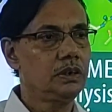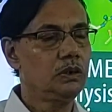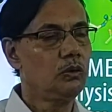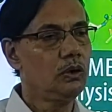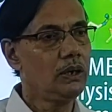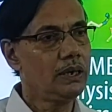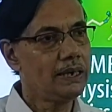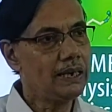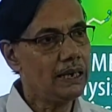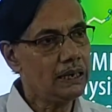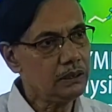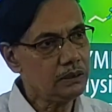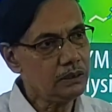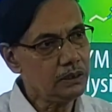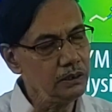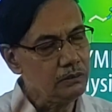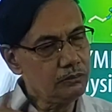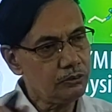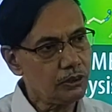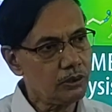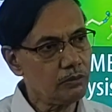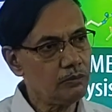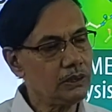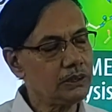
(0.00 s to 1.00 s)
you will get the
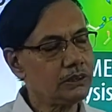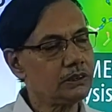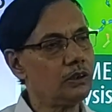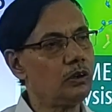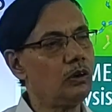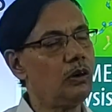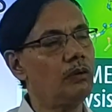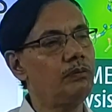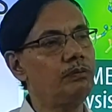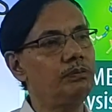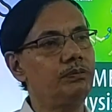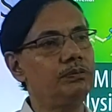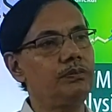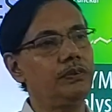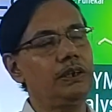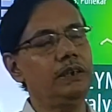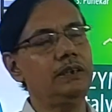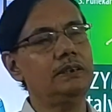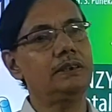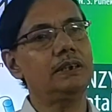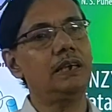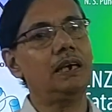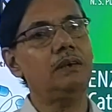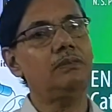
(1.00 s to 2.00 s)
information of
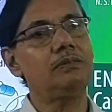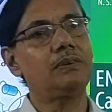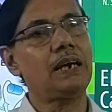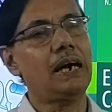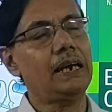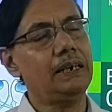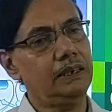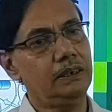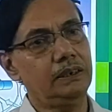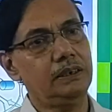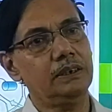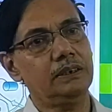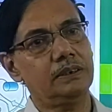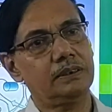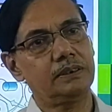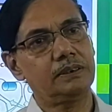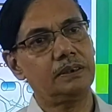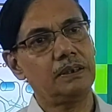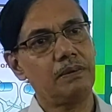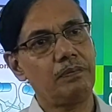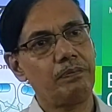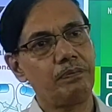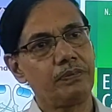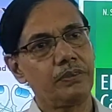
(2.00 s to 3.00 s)
enzyme
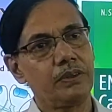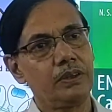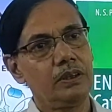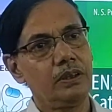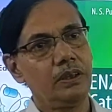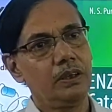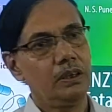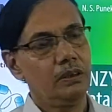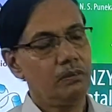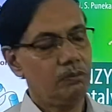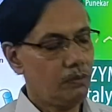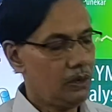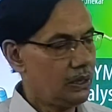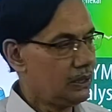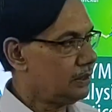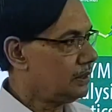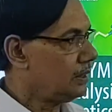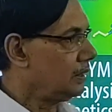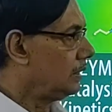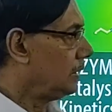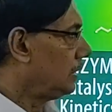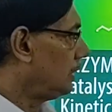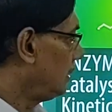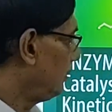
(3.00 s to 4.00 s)
kinetics.
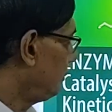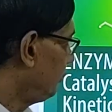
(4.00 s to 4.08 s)
But